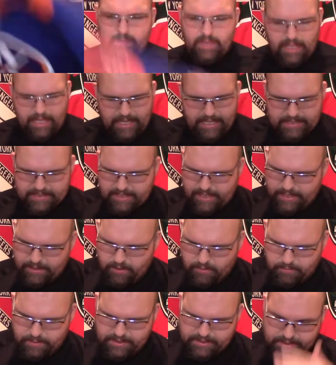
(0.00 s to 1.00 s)
as I
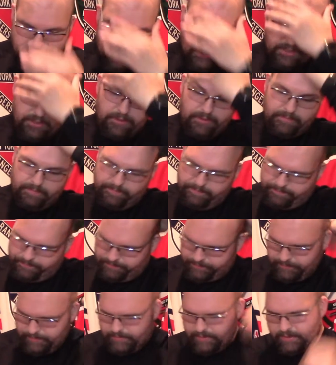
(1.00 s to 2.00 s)
always do,
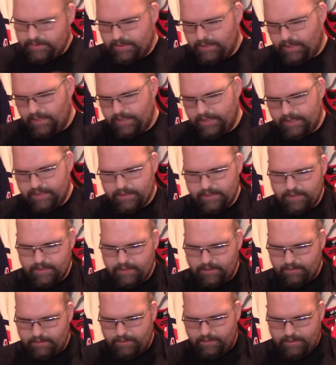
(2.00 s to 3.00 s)
sorry, getting a
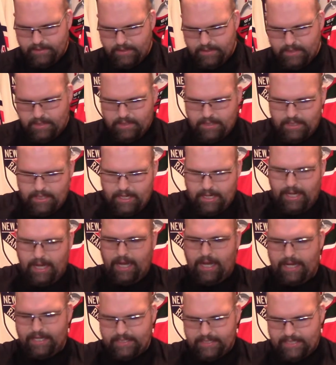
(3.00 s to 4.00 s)
little
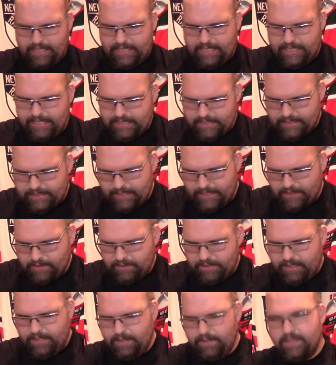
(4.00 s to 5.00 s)
hot and heated
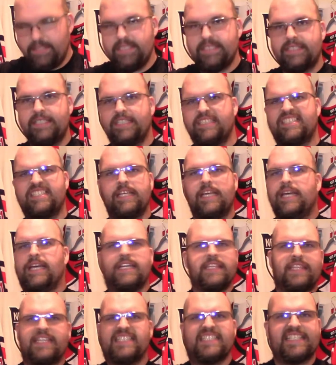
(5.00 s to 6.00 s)
down here. These these
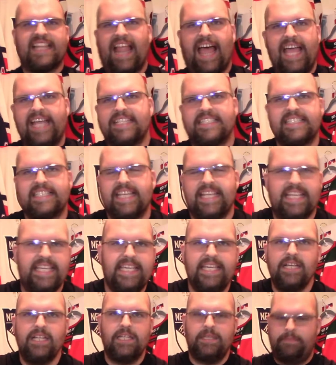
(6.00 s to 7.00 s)
these lights, they are killing